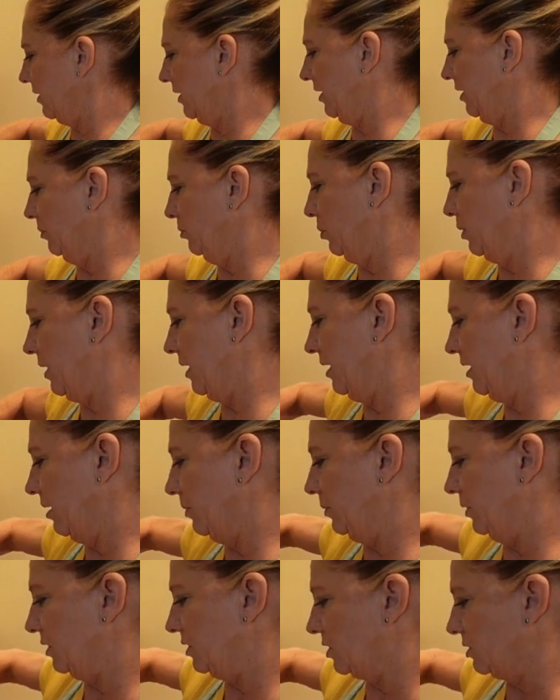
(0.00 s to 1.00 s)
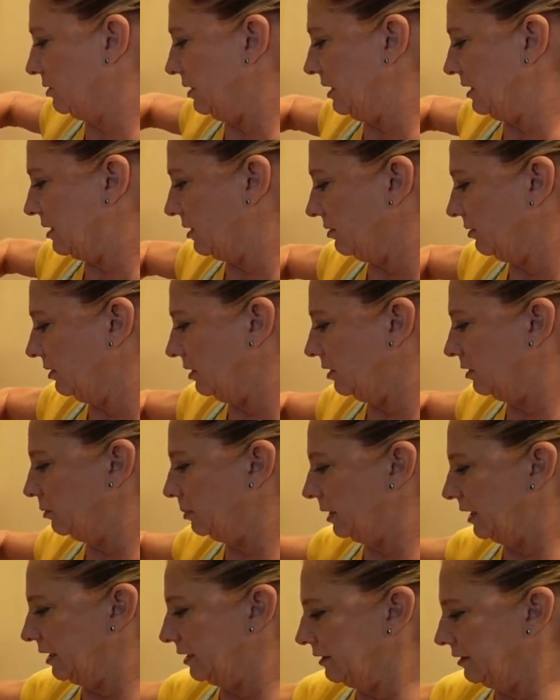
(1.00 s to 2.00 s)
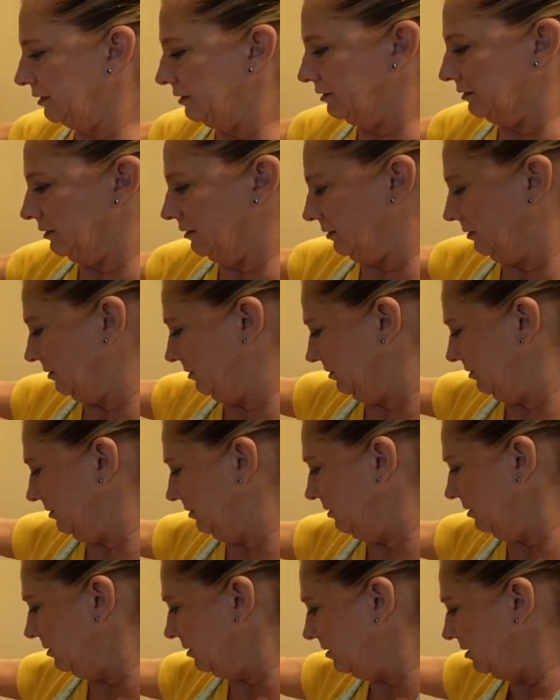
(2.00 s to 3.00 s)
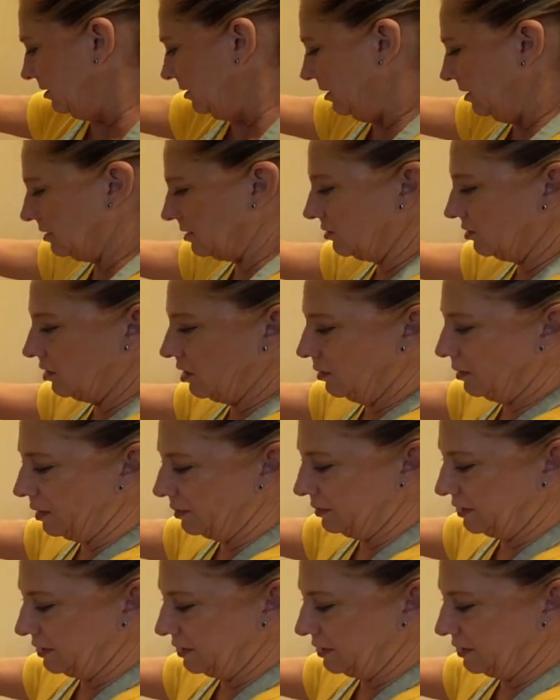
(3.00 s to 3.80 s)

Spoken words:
I can break up the chorizo a little bit. This will come up